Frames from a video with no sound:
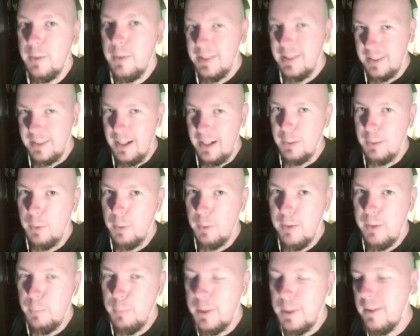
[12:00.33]
wave,
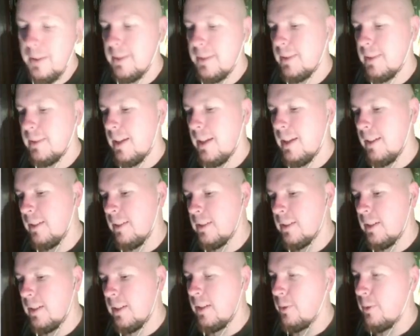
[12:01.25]
because that is kind of the
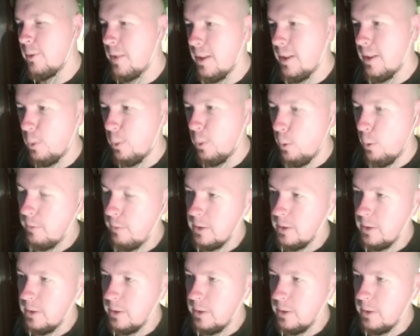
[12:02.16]
equivalent